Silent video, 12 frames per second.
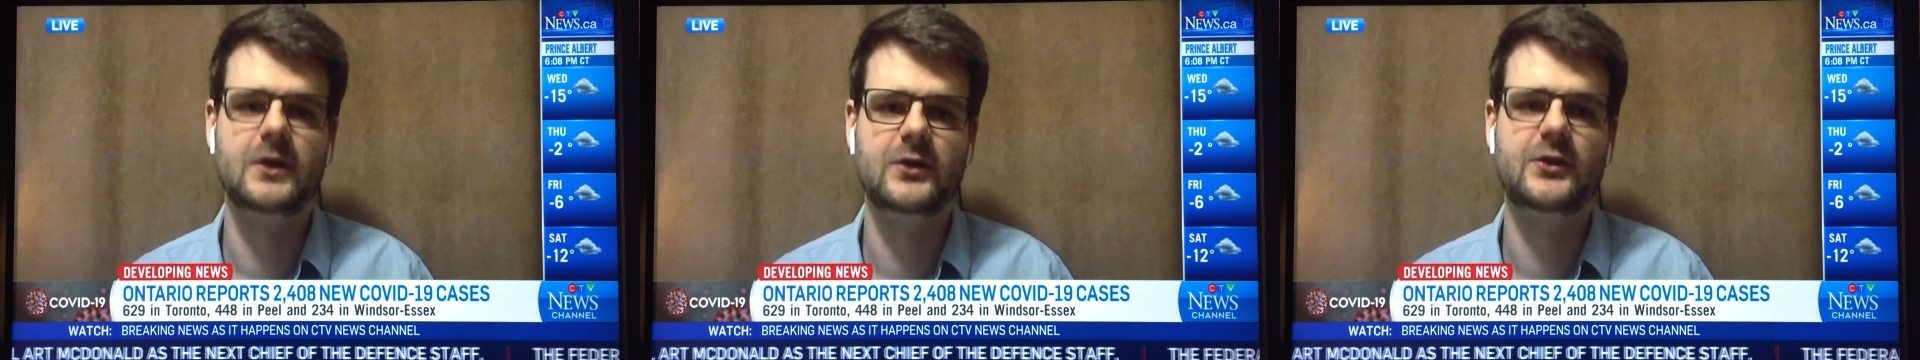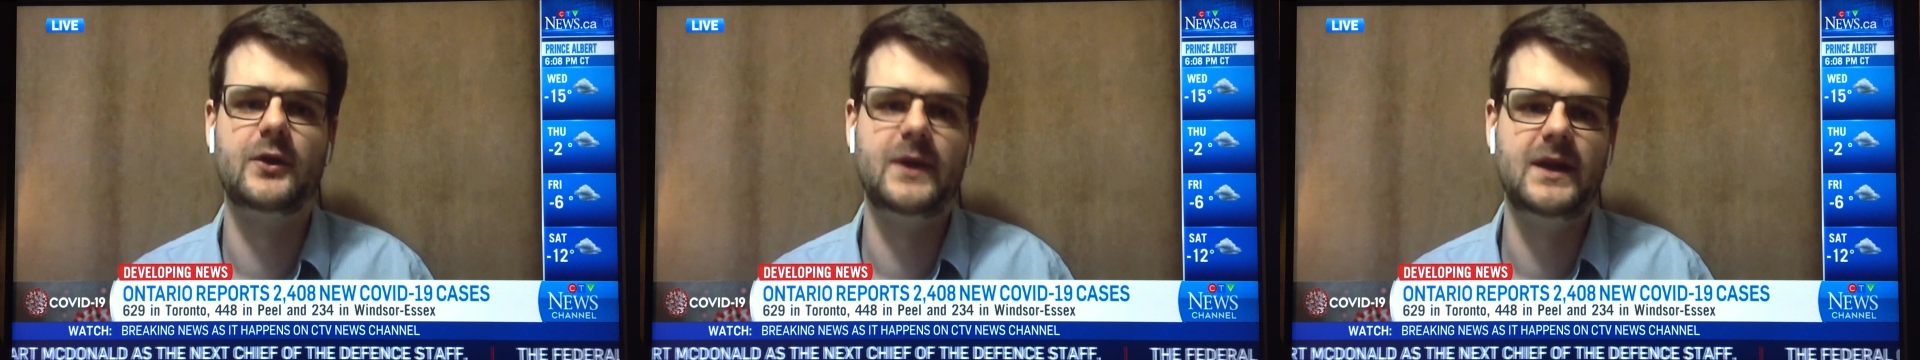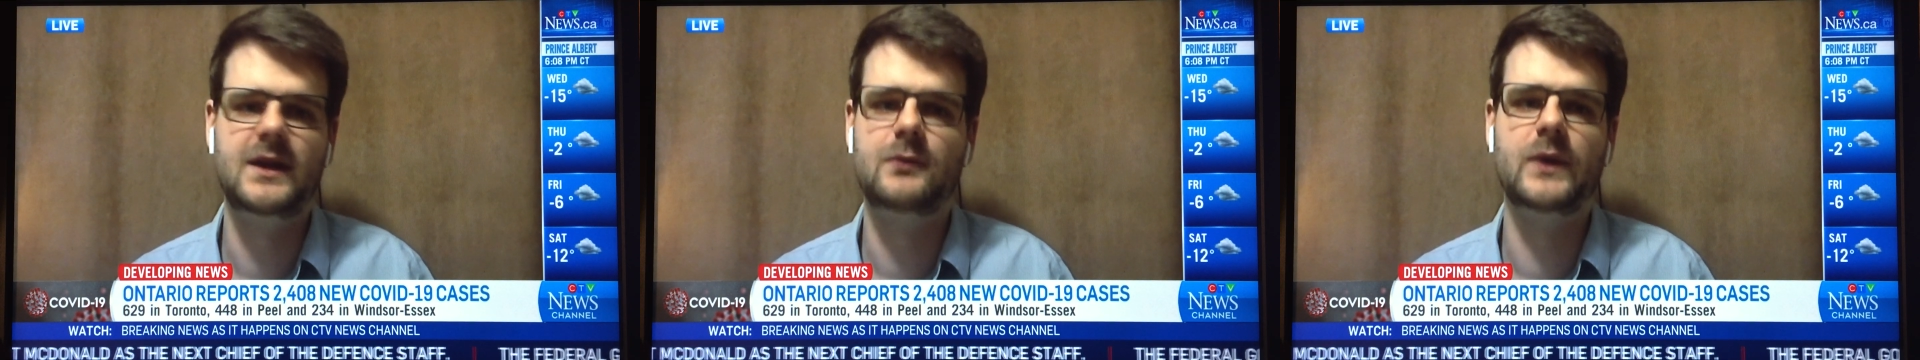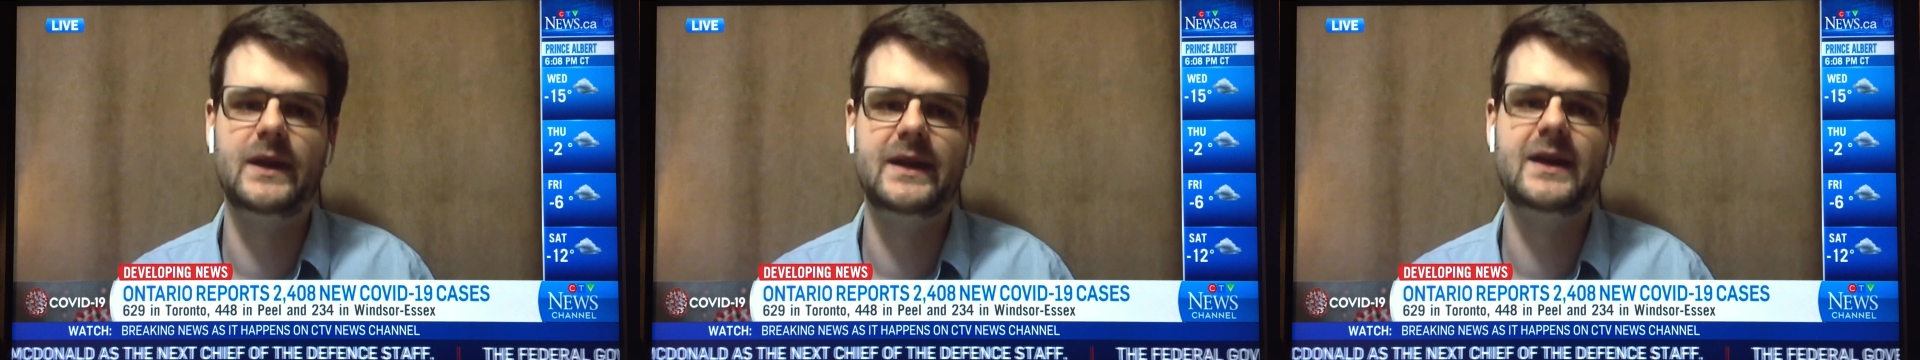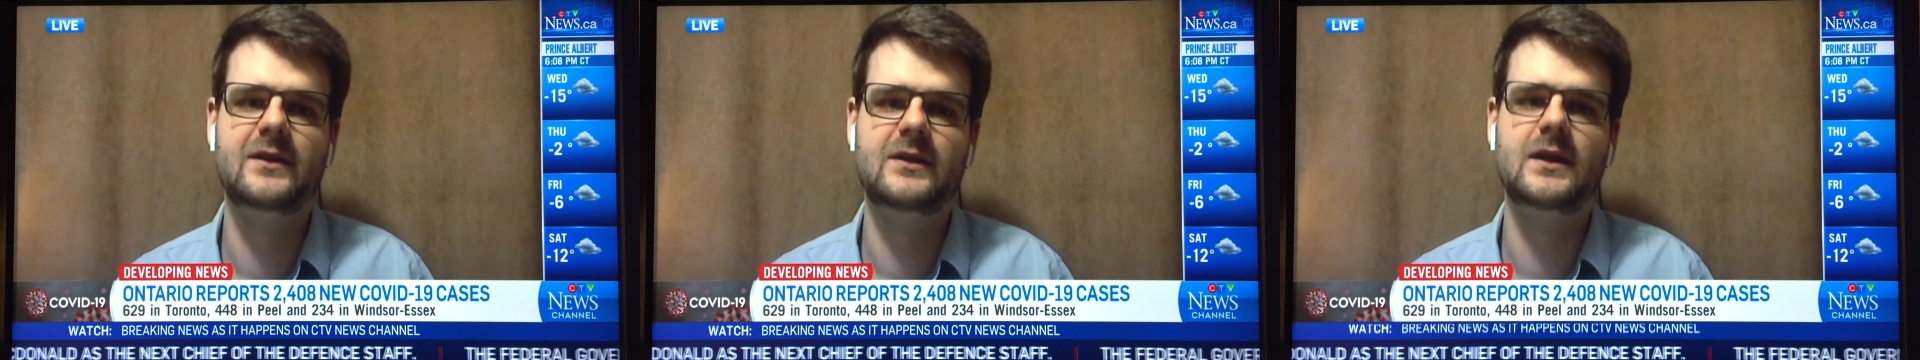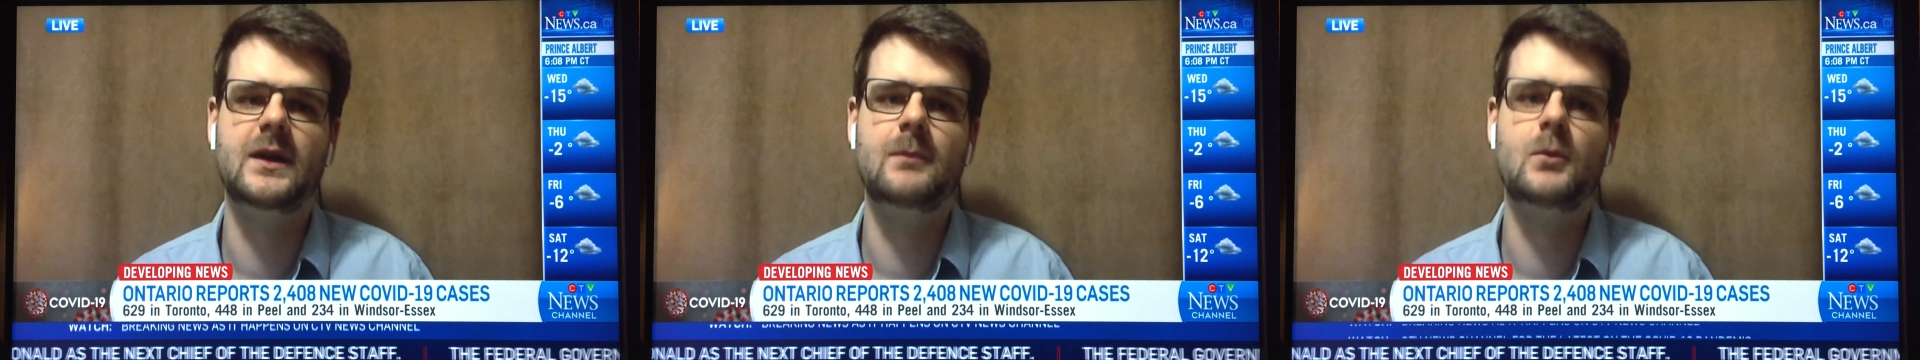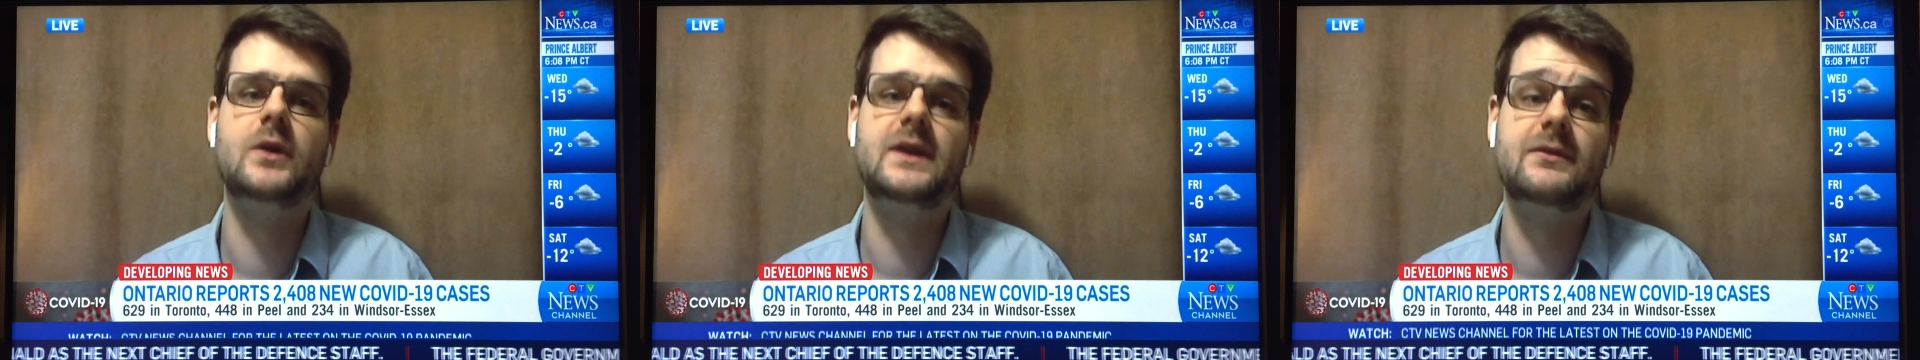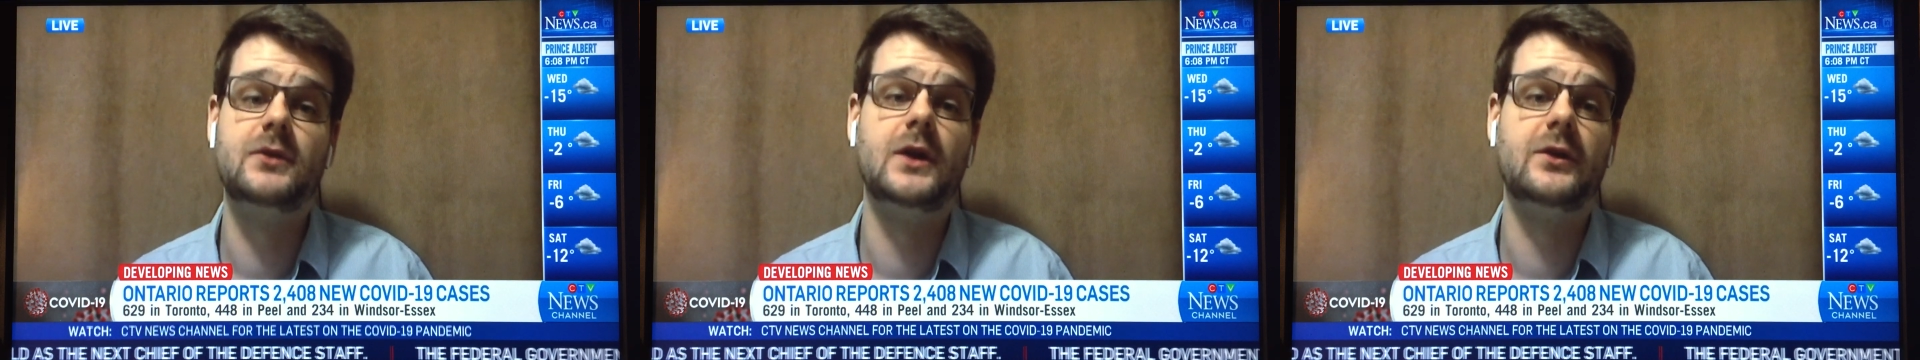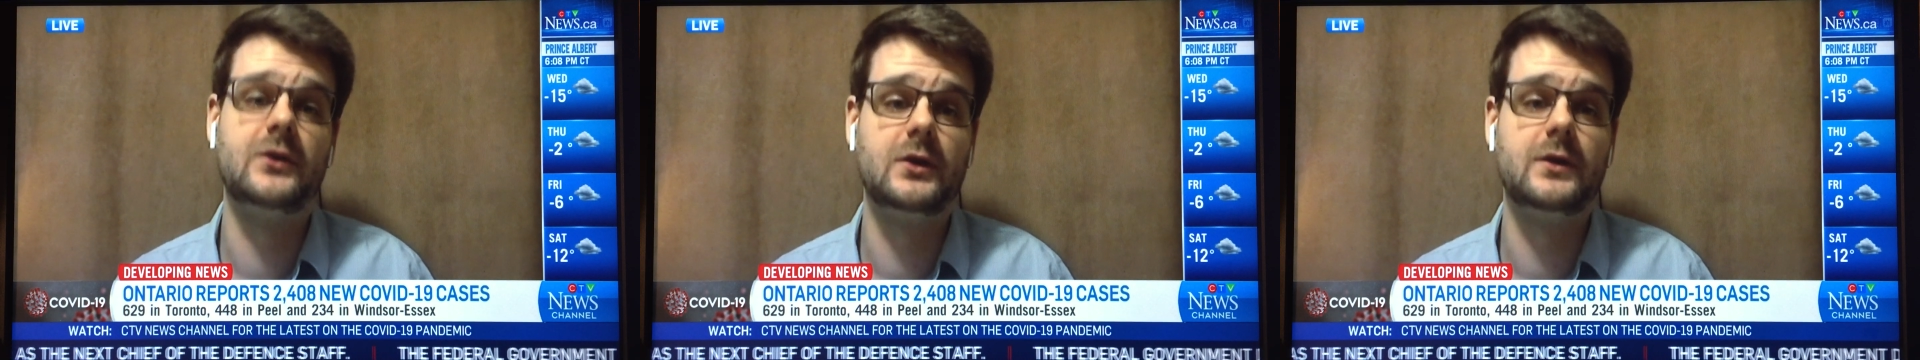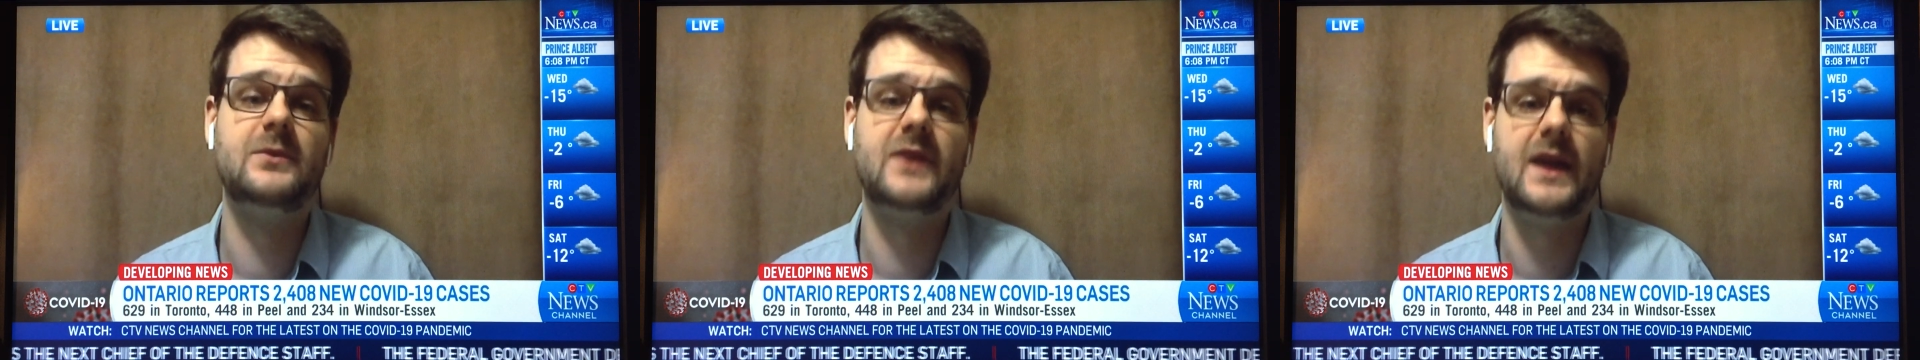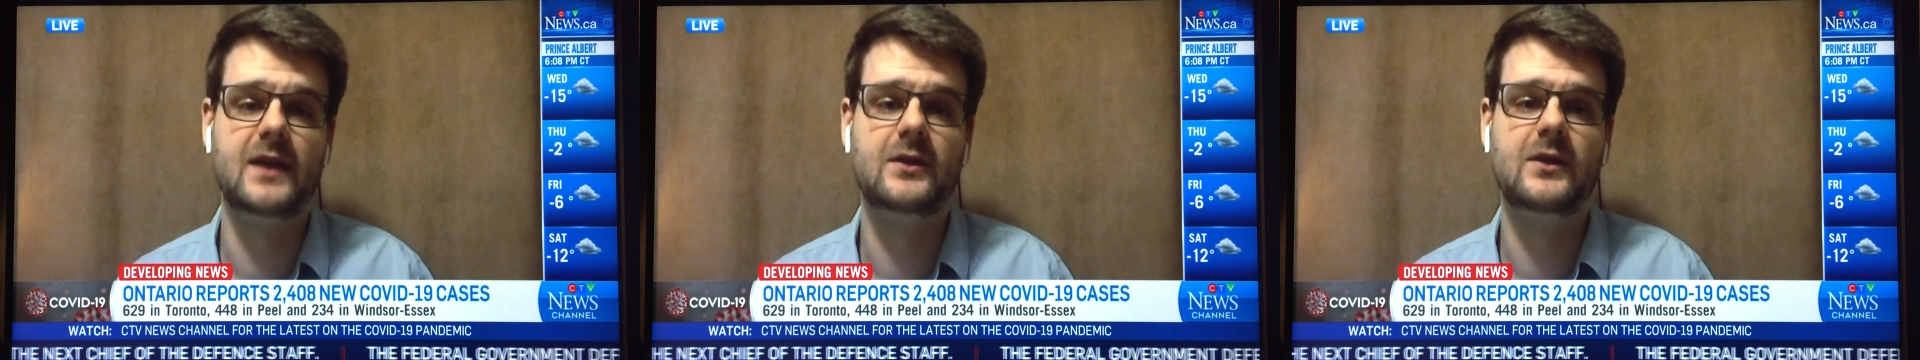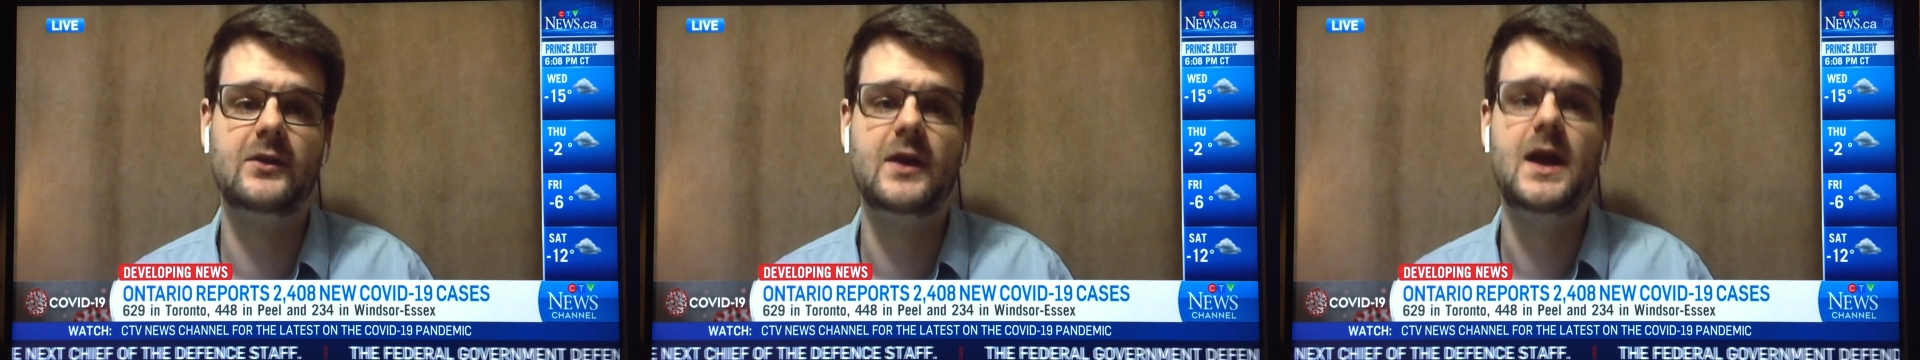So it really is more difficult circumstances